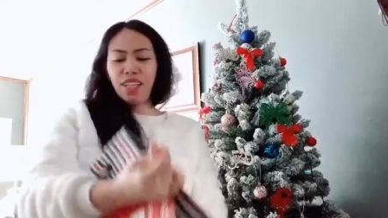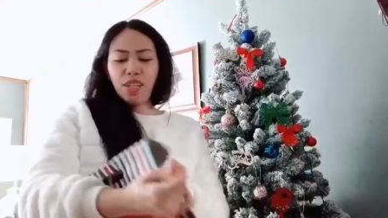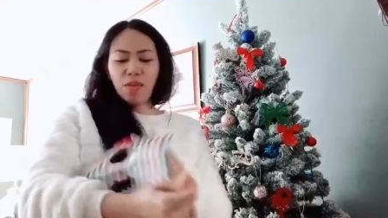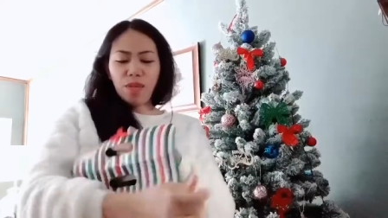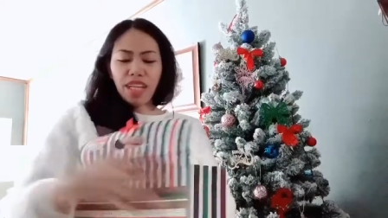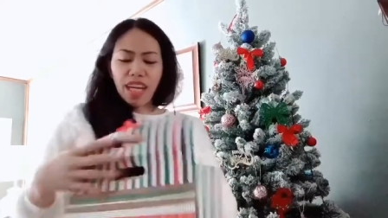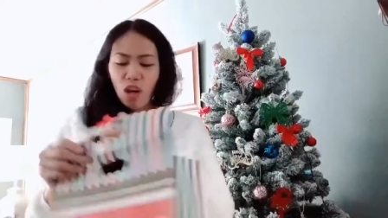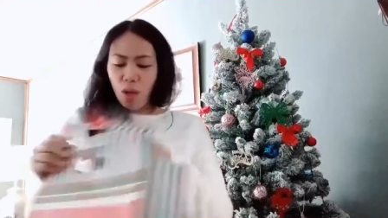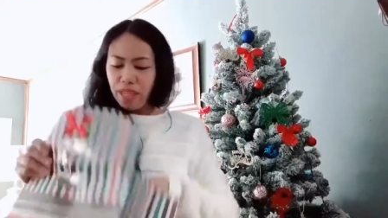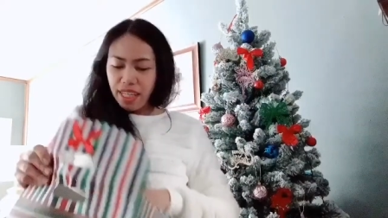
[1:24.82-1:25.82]
We're gonna
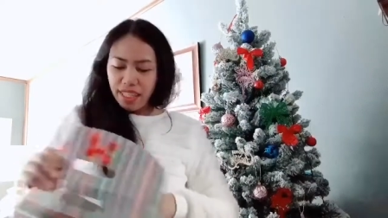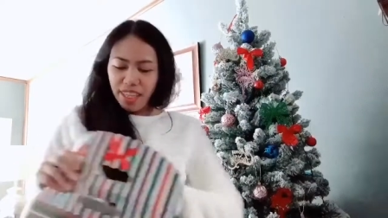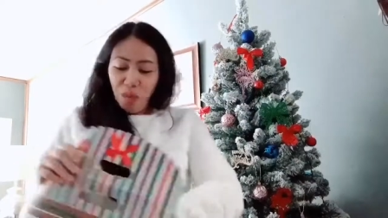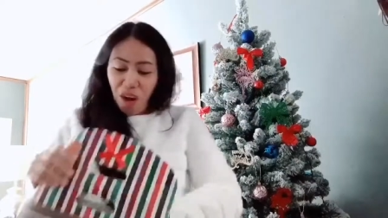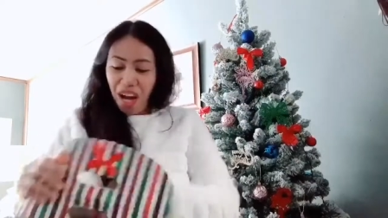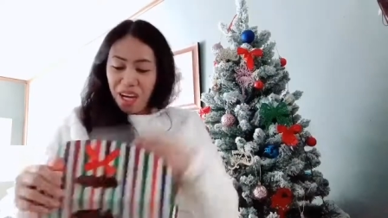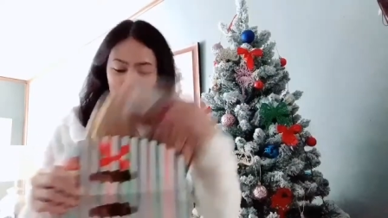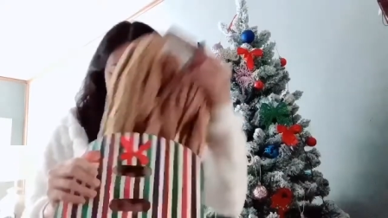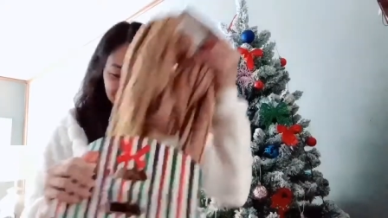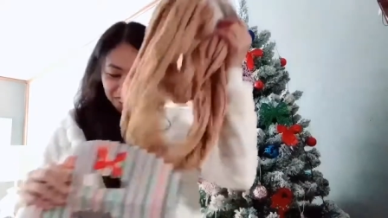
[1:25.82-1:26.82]
open it.
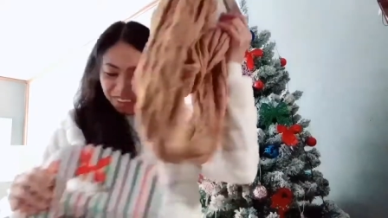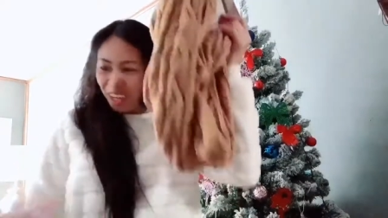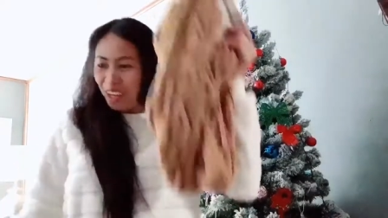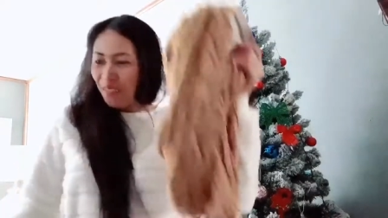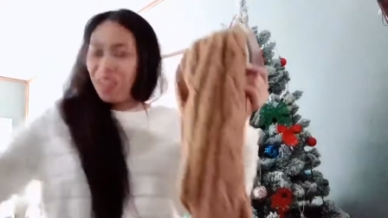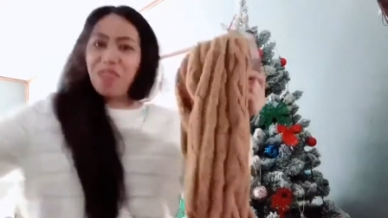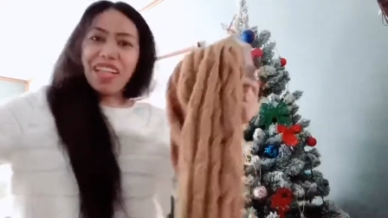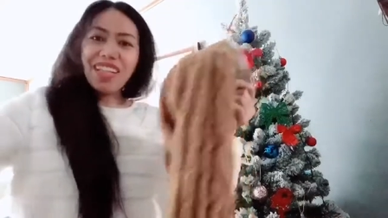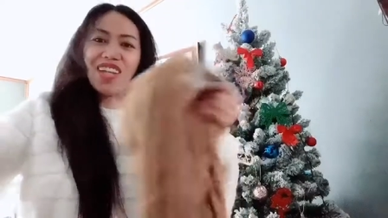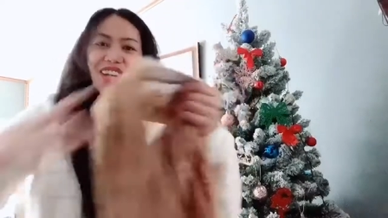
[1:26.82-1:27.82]
Wow! For the winter.